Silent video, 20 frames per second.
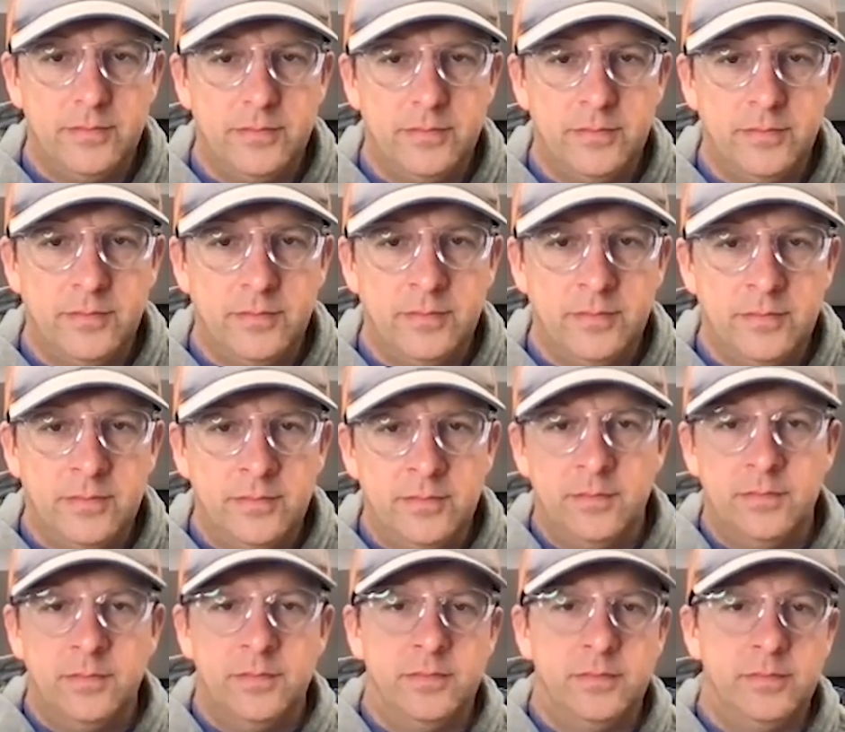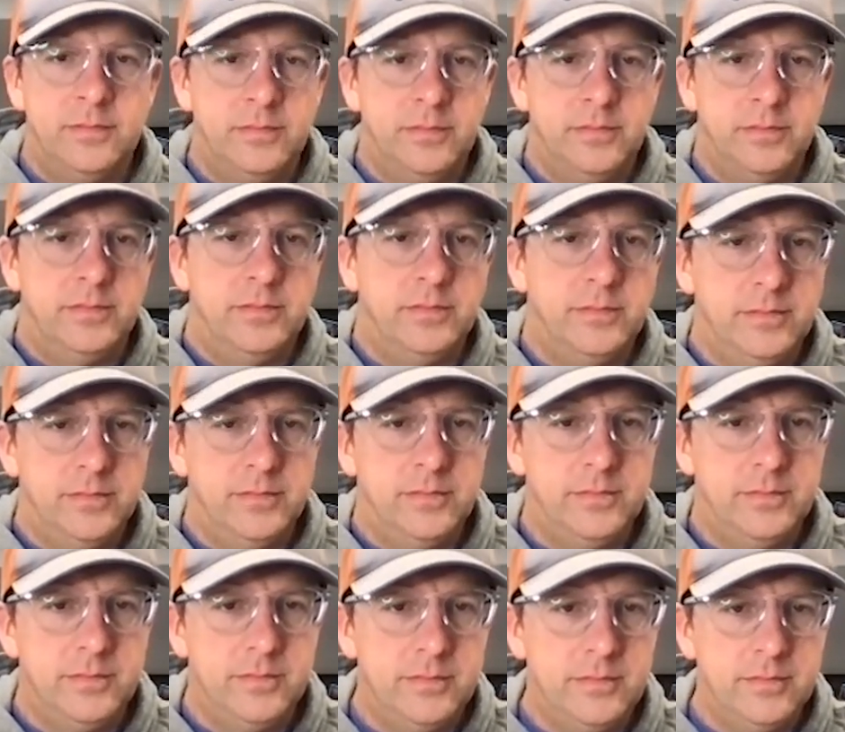
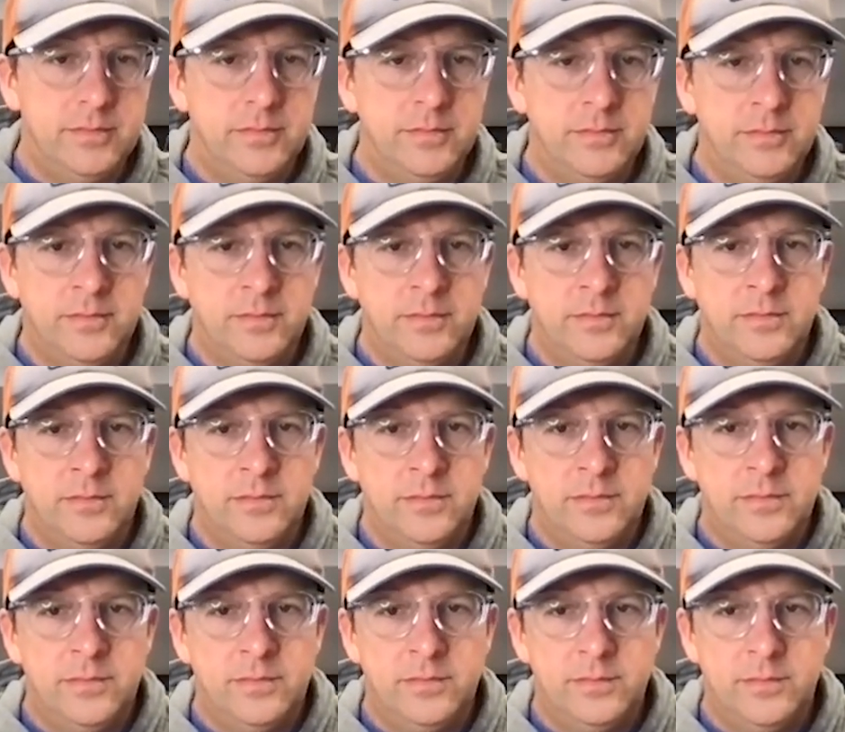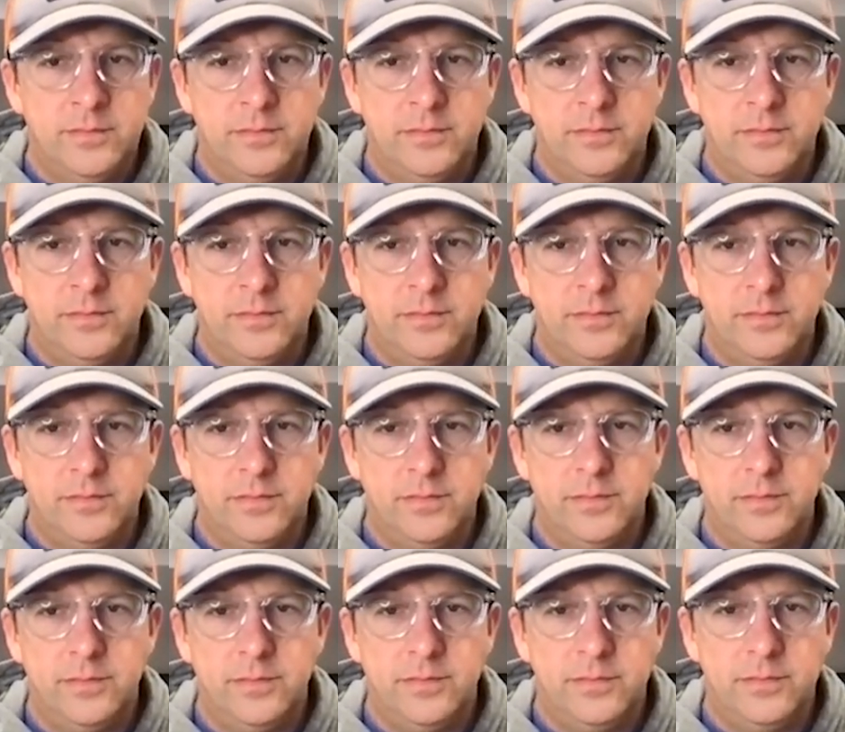
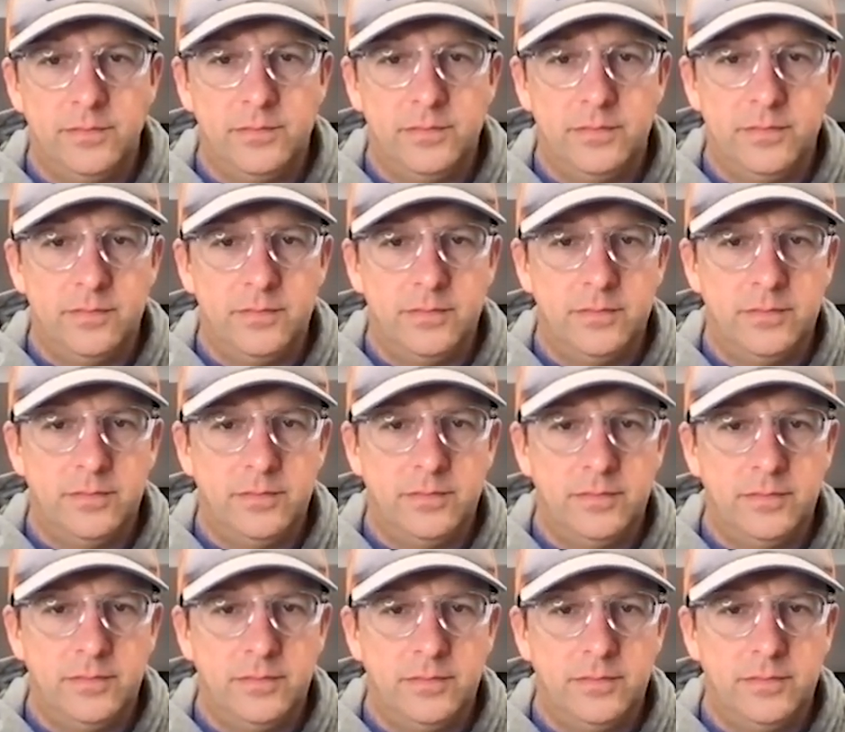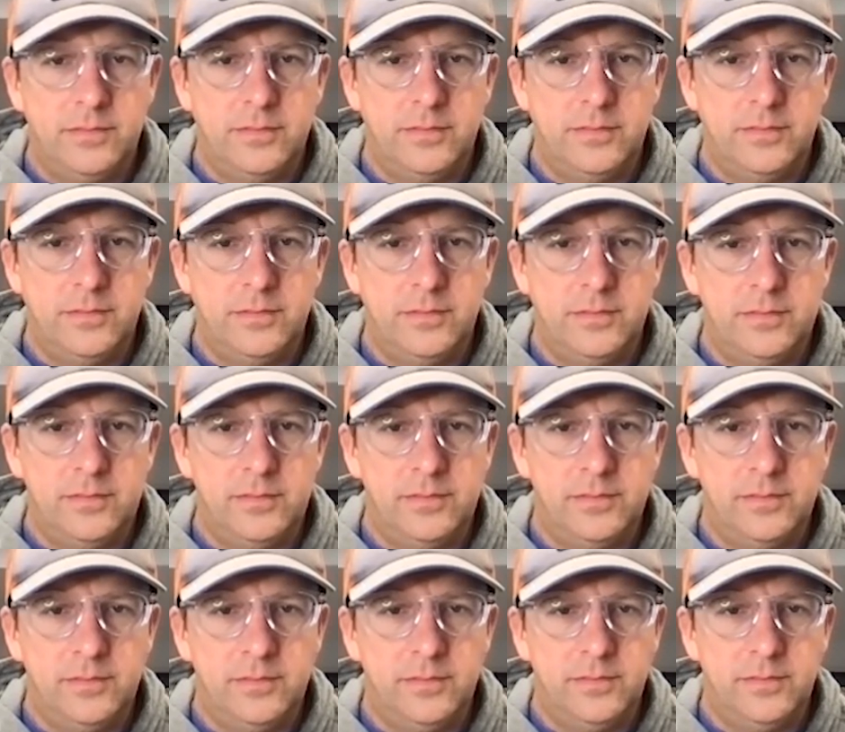
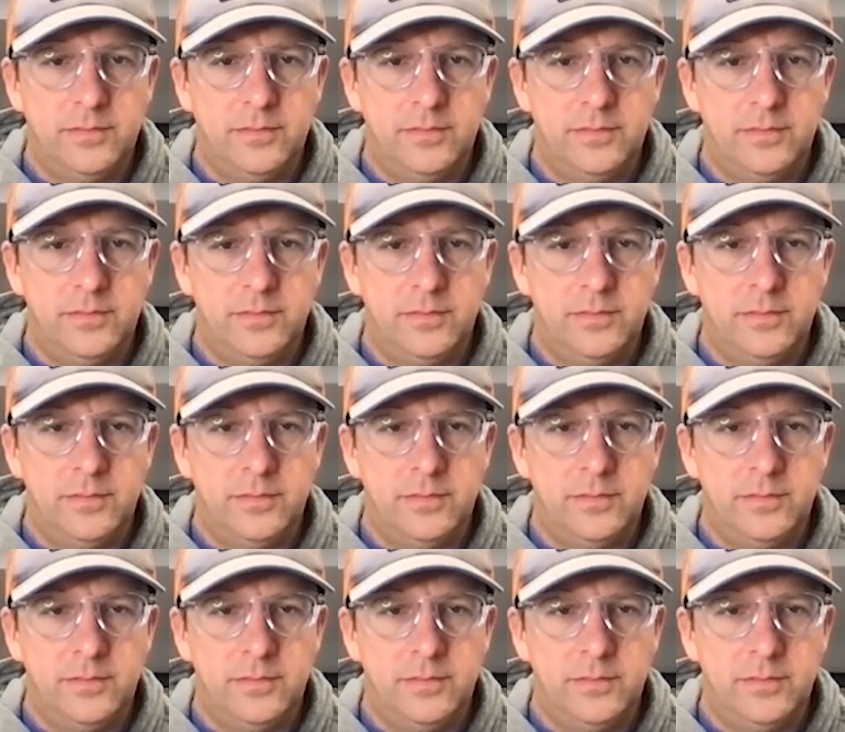This person isn't speaking.